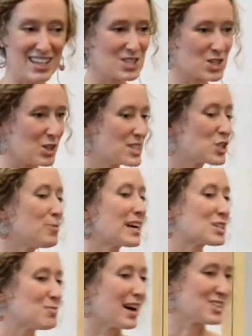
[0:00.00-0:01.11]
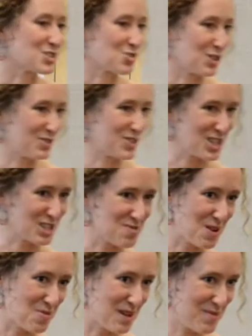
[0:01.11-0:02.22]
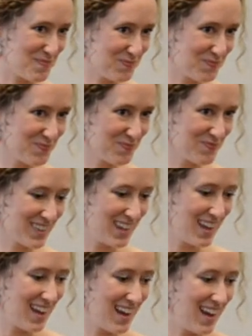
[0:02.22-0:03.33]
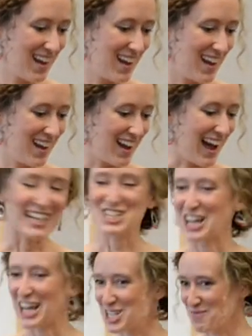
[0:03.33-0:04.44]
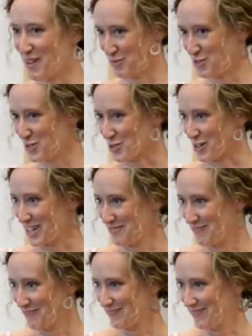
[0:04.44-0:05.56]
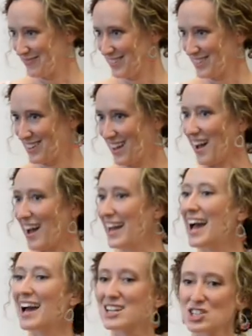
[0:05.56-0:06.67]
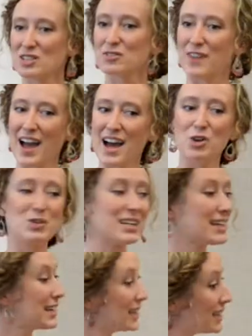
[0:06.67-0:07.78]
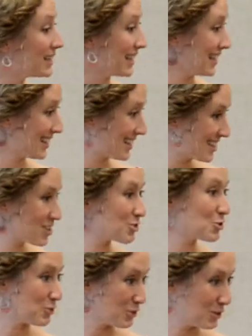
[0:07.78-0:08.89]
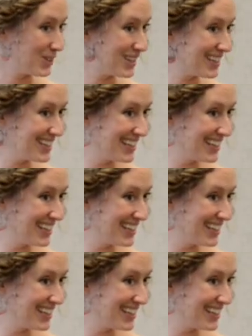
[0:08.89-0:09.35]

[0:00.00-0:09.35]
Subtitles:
So let's go back to my story for just a moment. I changed my food story. I actually found healing through food.